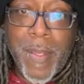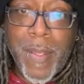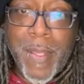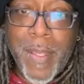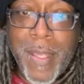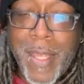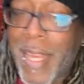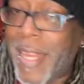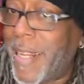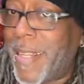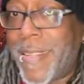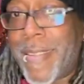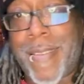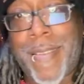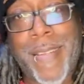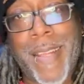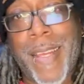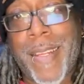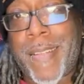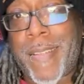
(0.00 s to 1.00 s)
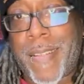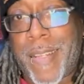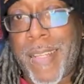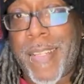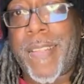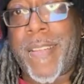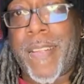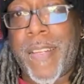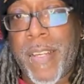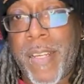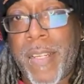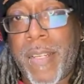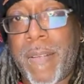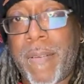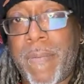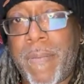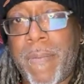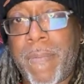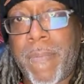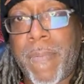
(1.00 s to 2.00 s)
that's it's good.
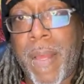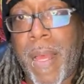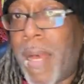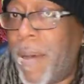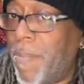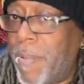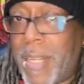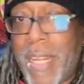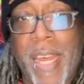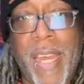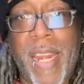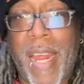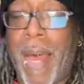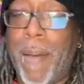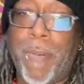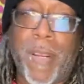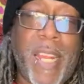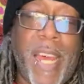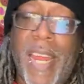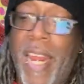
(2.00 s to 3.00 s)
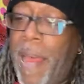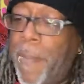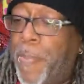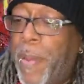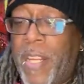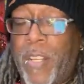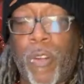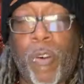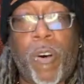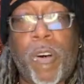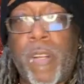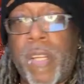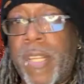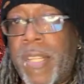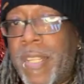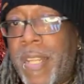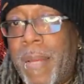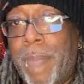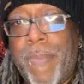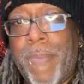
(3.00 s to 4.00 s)
I'm glad I picked all
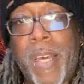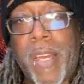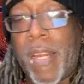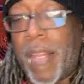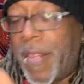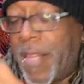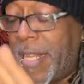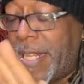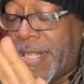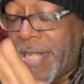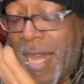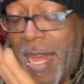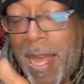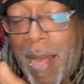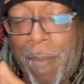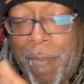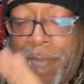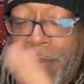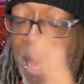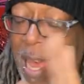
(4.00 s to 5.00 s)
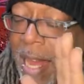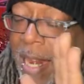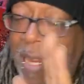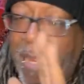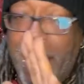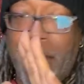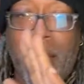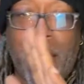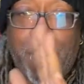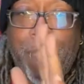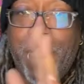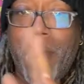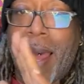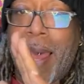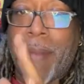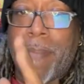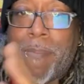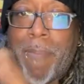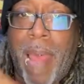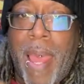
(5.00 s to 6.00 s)
these up. None of these, I'm
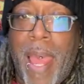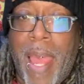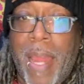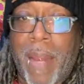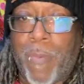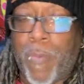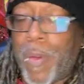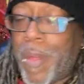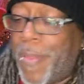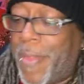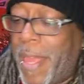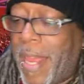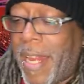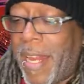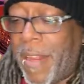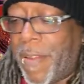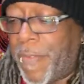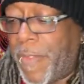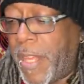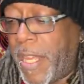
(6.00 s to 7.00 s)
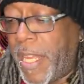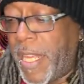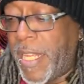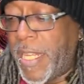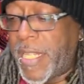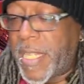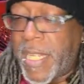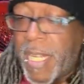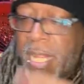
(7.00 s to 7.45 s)
not mad with any of these.